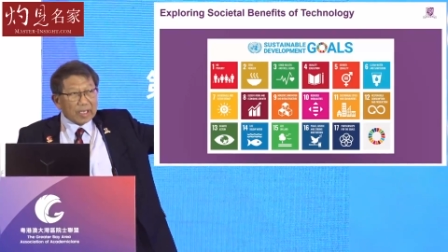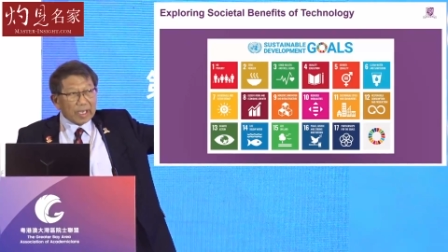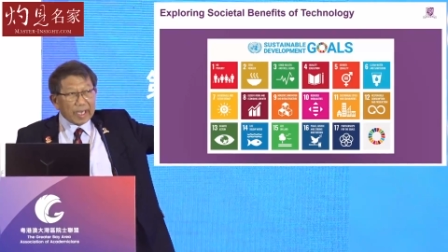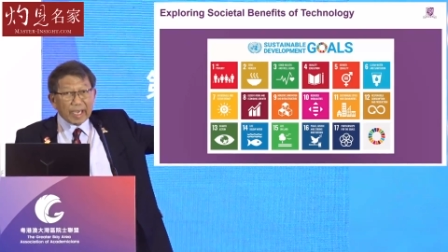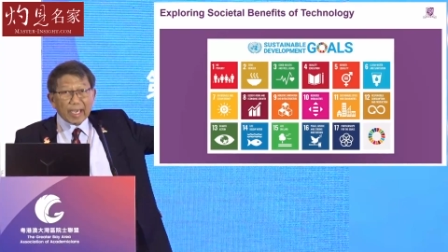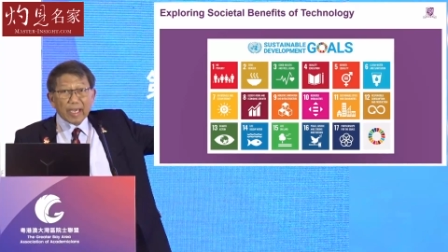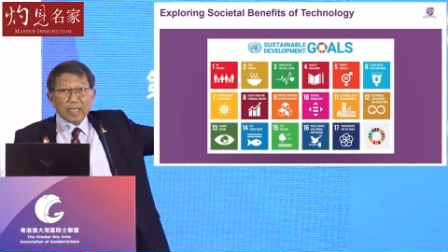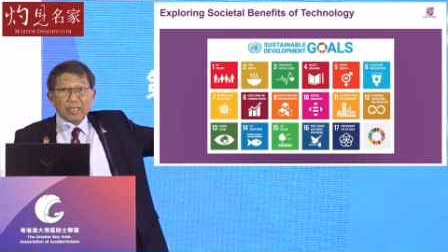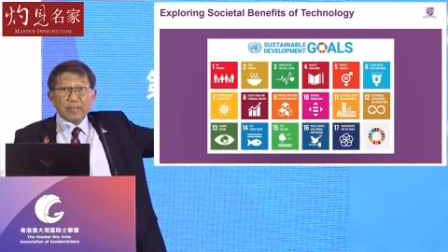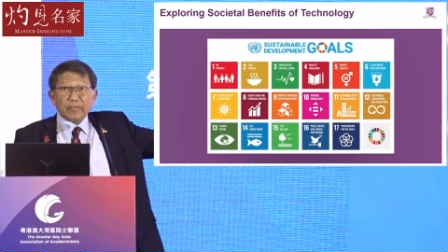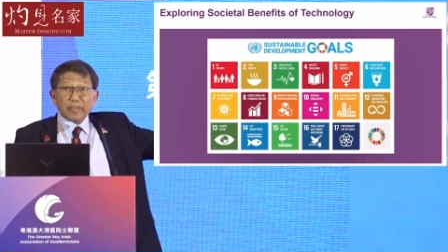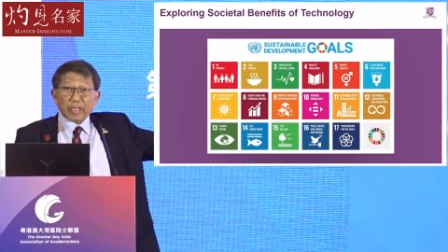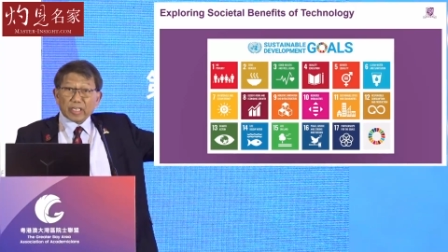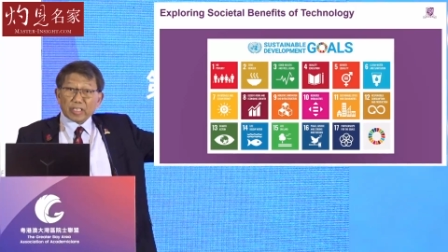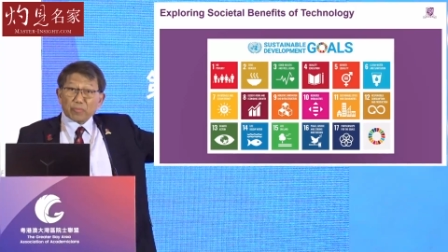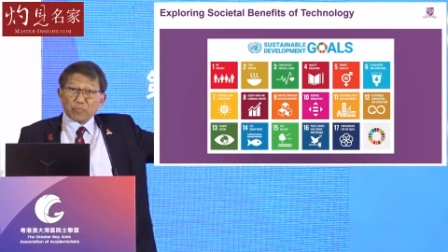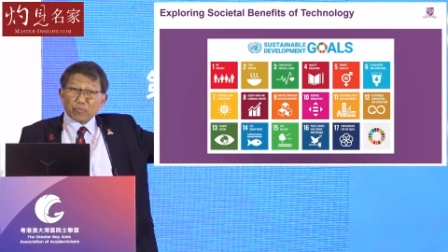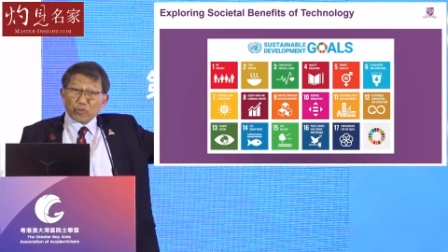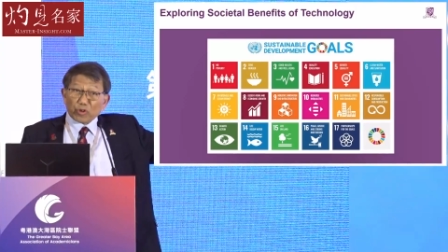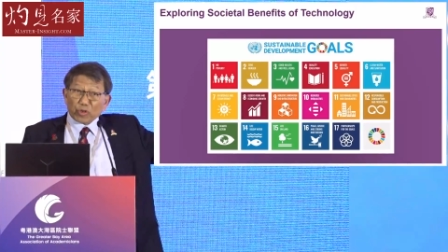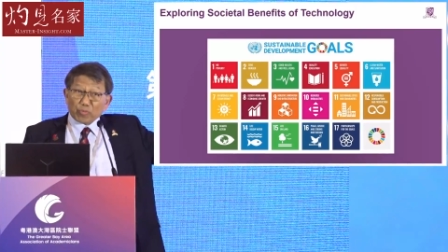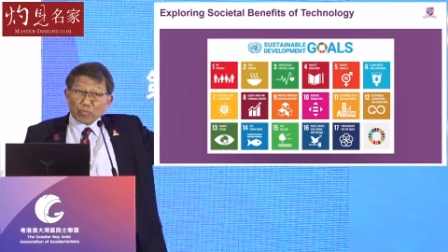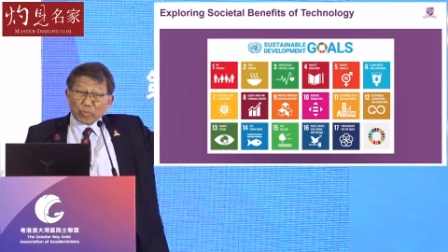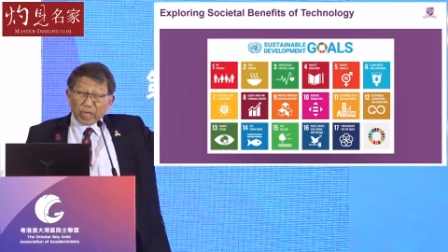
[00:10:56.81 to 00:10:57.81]
and
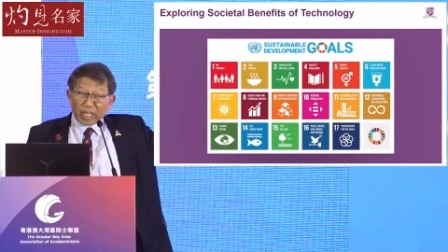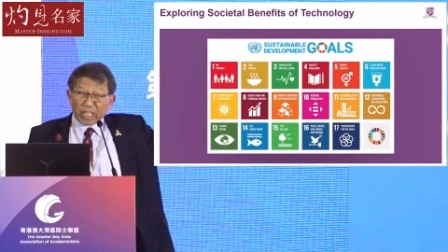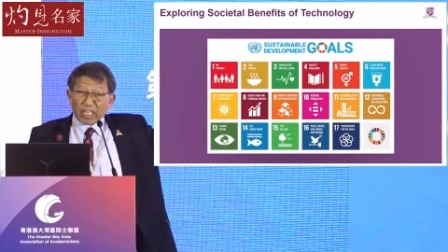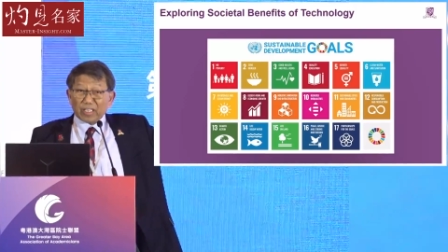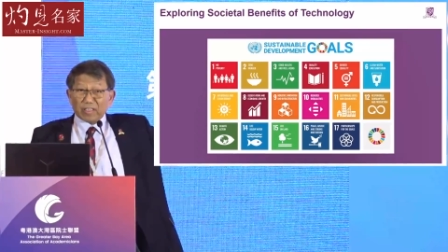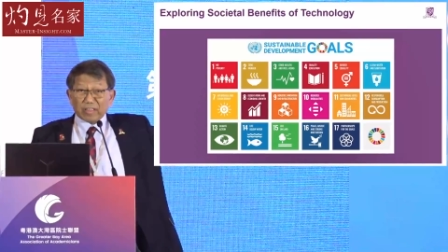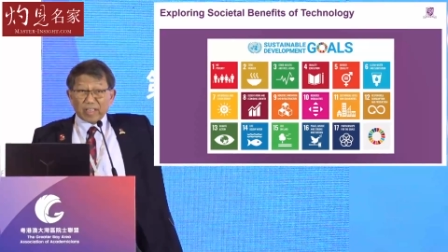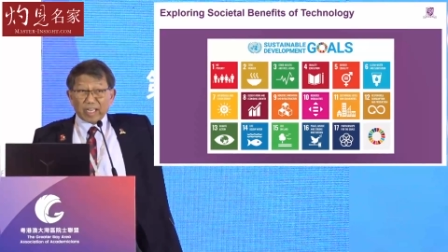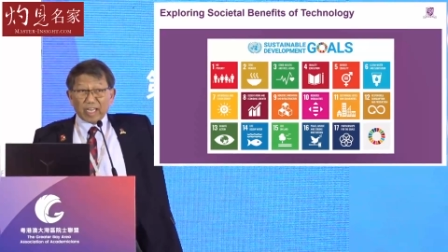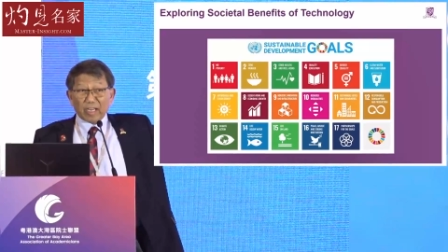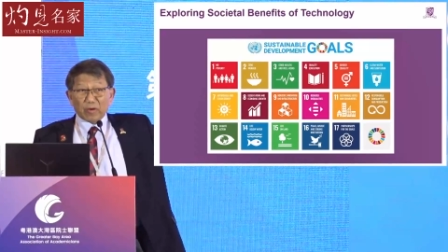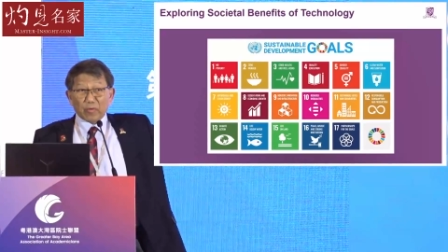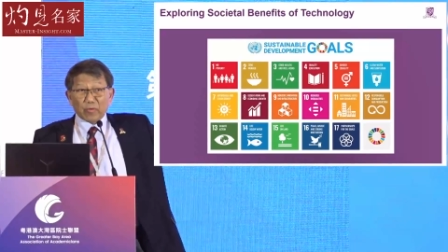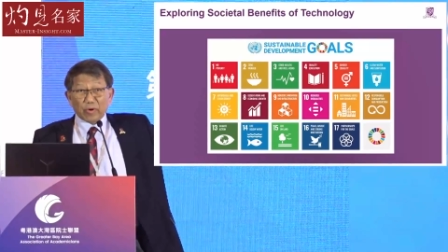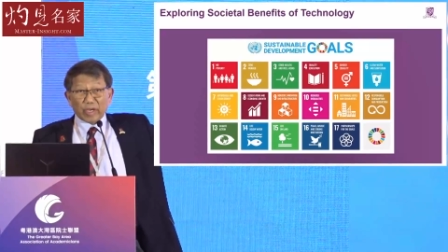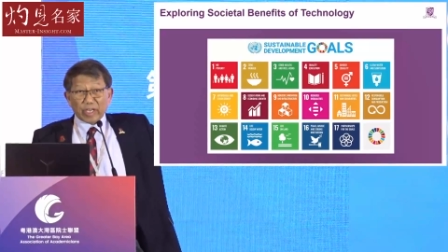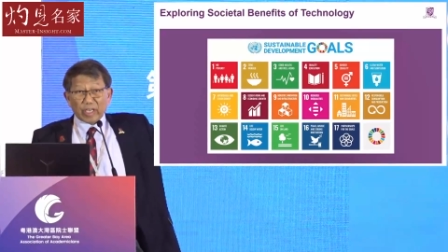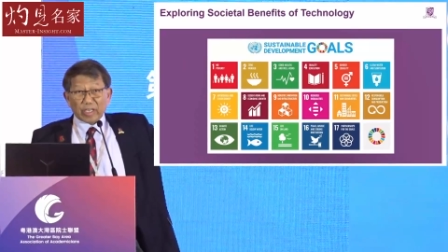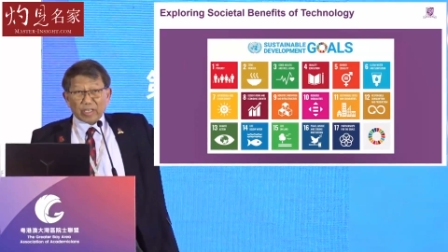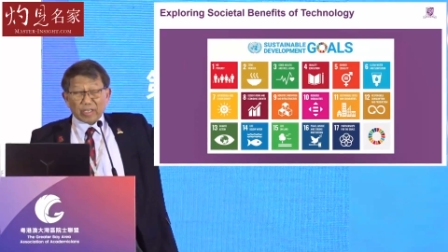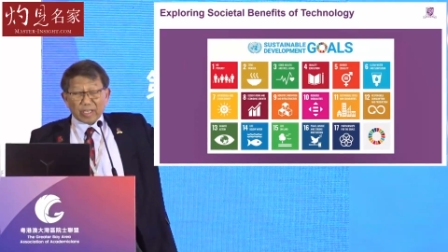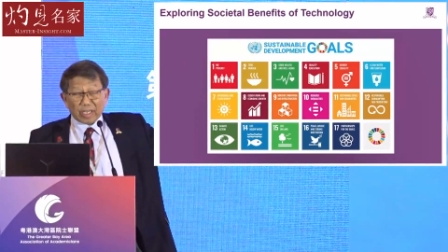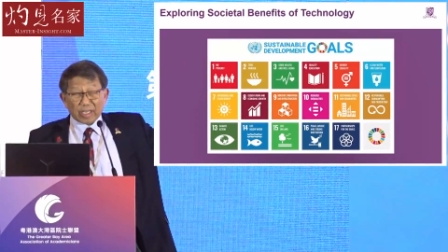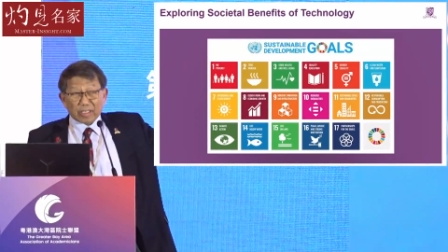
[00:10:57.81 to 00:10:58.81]
they remain that
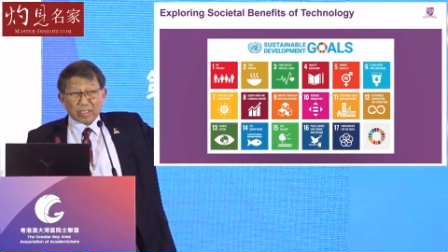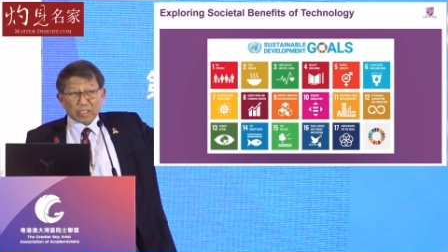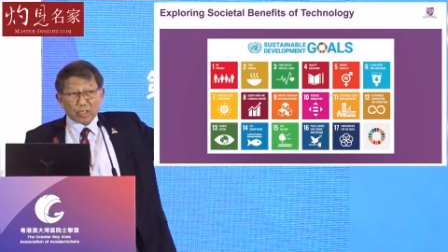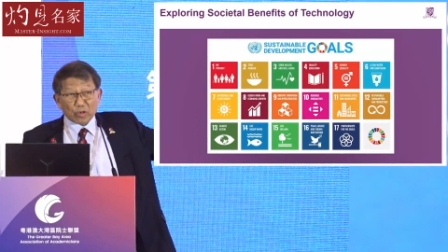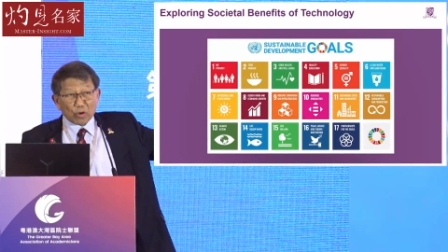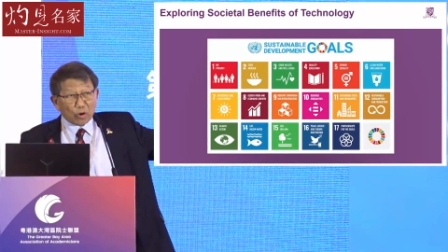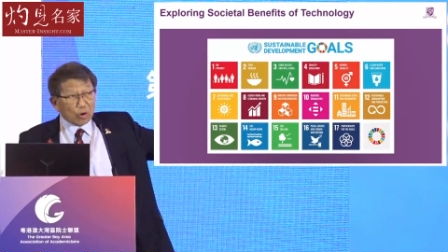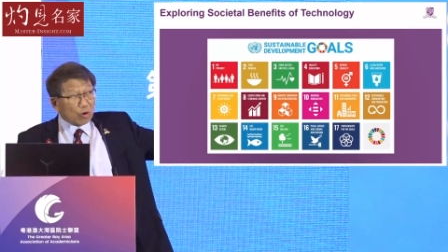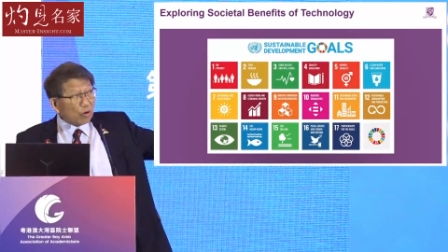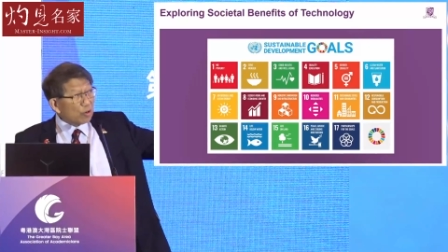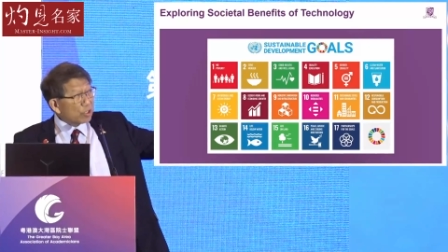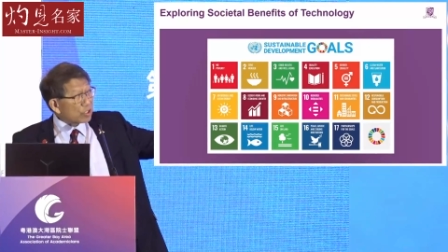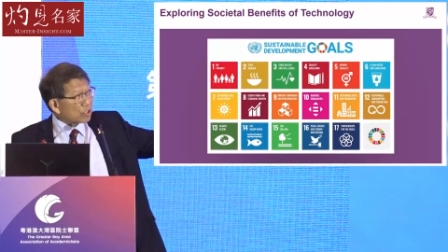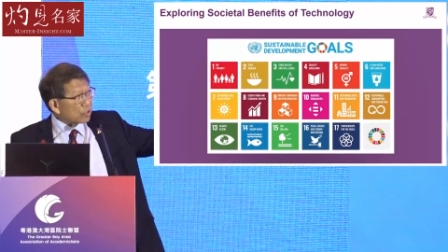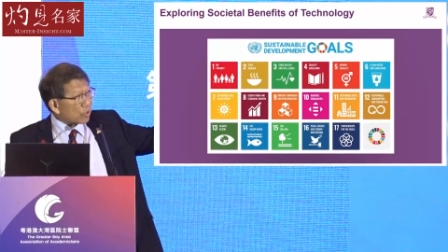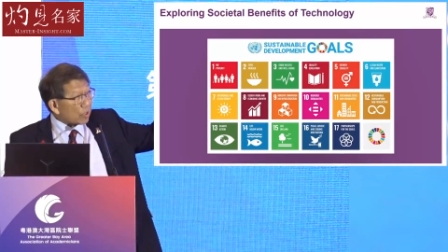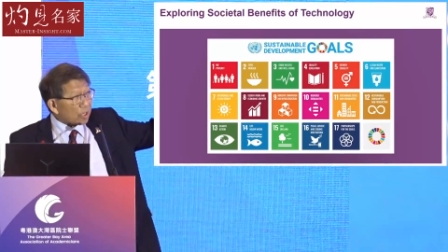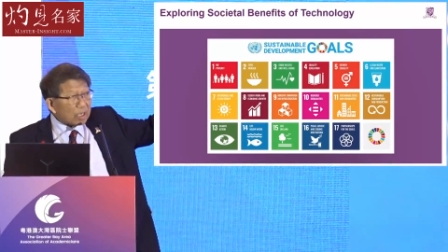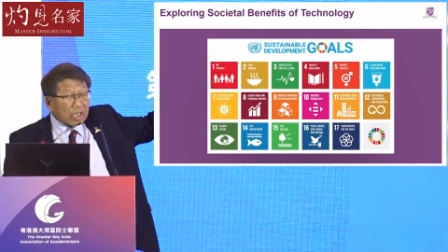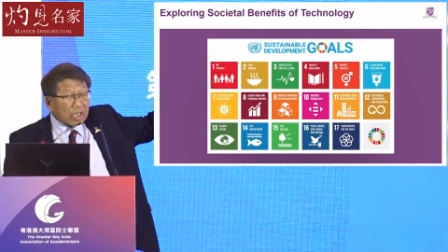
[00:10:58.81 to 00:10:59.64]
way. And the goal is to